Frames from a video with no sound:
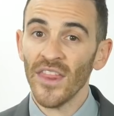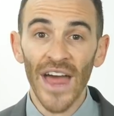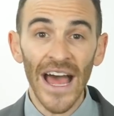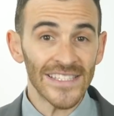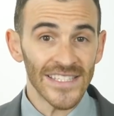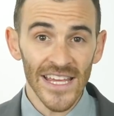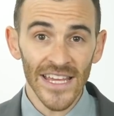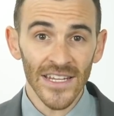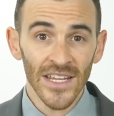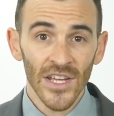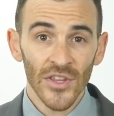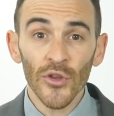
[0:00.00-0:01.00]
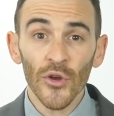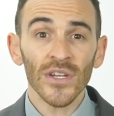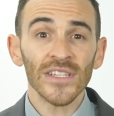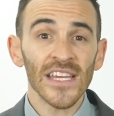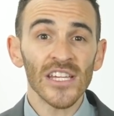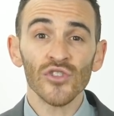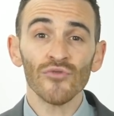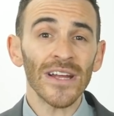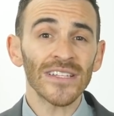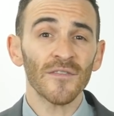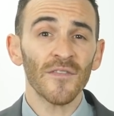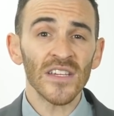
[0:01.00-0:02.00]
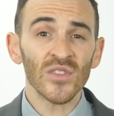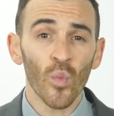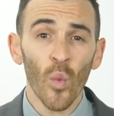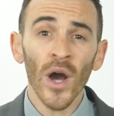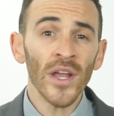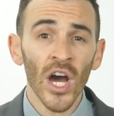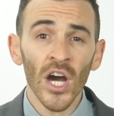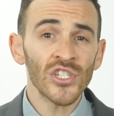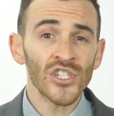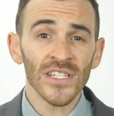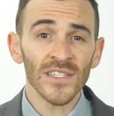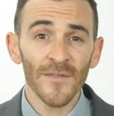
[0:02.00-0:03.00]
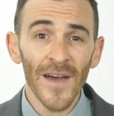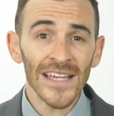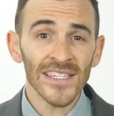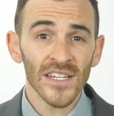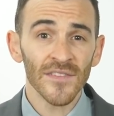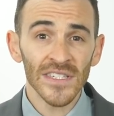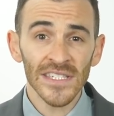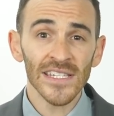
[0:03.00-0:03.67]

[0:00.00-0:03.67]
That's it. The organization rectifies one unjust facet of the